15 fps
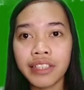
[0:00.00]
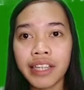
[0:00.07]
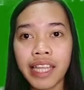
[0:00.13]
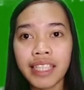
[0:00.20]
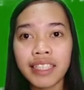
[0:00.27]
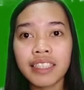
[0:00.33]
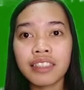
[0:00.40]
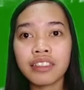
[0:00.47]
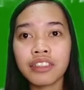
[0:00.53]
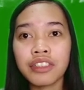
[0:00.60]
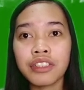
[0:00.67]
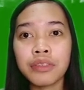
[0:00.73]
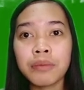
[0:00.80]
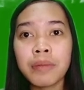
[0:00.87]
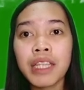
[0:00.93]
related to
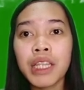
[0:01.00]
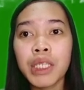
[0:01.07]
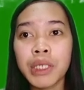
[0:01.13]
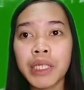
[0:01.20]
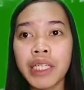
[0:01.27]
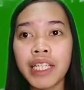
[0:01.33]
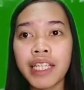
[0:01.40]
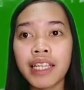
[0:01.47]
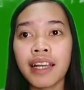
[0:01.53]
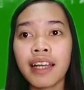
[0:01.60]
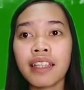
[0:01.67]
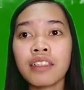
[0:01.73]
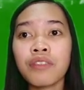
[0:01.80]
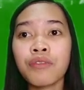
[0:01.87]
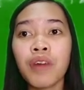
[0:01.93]
human learning
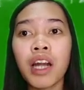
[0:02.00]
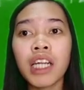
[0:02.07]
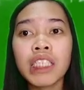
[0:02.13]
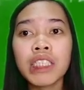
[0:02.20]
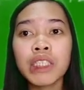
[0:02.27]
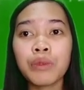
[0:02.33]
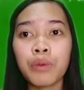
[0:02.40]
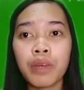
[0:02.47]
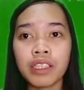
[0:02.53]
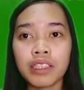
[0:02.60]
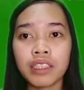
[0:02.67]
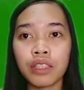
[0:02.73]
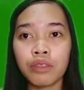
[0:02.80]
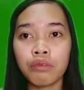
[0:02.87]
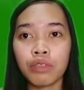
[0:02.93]
and the various ways
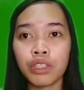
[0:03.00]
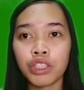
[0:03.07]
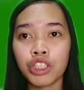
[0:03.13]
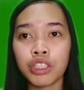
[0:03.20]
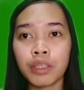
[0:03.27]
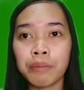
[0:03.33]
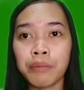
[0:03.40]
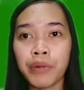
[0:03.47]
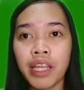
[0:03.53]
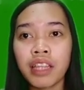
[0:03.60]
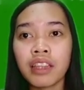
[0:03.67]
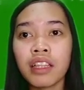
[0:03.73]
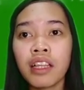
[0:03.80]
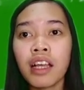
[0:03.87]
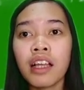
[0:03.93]
in which the
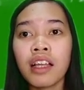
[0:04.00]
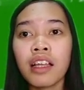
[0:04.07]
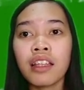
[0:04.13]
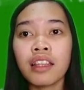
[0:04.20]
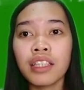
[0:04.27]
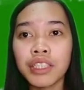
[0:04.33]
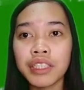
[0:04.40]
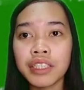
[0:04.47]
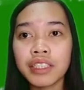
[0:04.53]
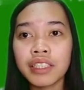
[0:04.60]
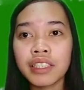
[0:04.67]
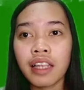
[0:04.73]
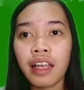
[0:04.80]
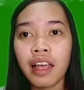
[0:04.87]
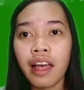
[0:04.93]
brain
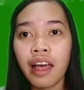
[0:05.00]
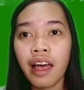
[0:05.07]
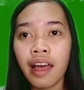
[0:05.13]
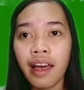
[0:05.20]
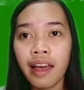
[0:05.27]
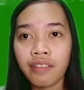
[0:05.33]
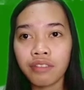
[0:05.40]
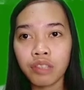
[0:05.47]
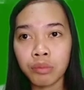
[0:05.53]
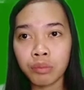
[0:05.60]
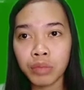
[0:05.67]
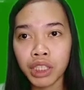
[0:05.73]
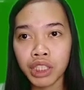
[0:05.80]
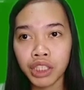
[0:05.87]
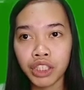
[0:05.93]
learns have
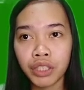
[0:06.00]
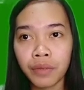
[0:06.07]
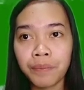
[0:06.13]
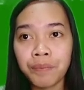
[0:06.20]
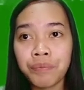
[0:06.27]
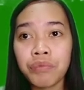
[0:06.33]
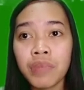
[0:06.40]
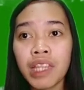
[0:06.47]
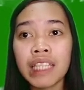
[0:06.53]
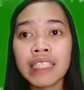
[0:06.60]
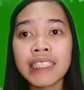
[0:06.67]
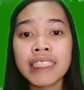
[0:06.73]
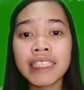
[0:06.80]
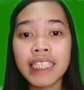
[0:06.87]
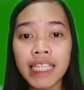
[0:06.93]
emerged.
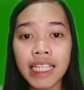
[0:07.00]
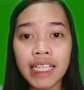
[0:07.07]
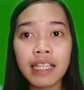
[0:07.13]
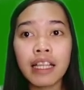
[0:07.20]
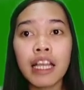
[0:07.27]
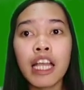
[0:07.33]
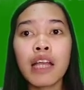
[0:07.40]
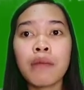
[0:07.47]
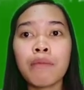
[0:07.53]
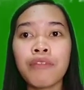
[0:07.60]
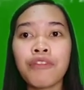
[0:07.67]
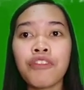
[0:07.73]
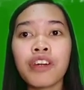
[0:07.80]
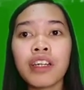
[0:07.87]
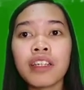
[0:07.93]
Still,
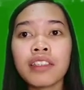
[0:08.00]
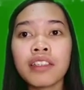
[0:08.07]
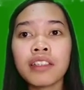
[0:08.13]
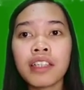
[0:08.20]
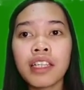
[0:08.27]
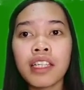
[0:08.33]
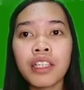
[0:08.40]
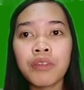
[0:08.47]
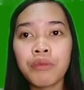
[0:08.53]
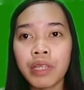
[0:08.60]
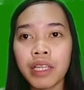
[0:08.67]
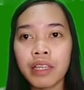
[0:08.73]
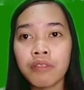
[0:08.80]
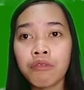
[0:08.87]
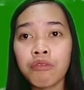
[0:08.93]
before
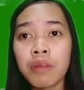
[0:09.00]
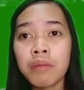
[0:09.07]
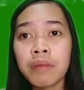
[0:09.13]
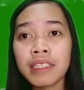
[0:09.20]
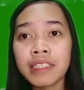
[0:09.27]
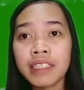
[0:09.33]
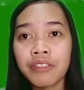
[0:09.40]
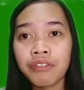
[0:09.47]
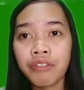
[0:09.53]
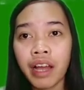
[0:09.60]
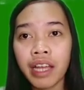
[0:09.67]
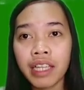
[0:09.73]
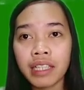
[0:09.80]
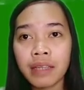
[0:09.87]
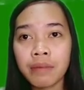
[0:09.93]
continuing, we must
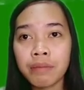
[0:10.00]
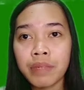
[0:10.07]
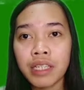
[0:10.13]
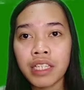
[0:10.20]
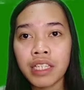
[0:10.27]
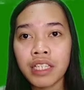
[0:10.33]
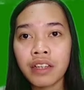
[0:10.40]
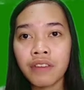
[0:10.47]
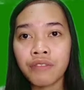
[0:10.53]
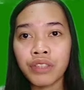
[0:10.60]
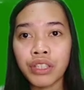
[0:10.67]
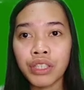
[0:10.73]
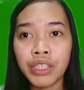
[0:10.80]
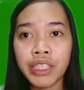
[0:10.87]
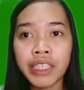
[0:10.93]
define the meaning of the
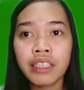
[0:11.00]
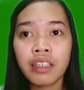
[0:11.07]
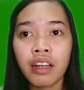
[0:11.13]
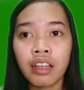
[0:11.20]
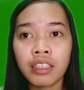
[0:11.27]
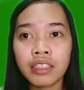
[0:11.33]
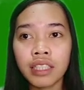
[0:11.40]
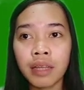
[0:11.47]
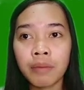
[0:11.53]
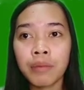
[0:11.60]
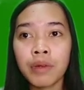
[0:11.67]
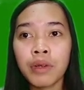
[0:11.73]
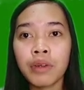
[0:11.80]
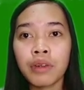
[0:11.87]
learning concept.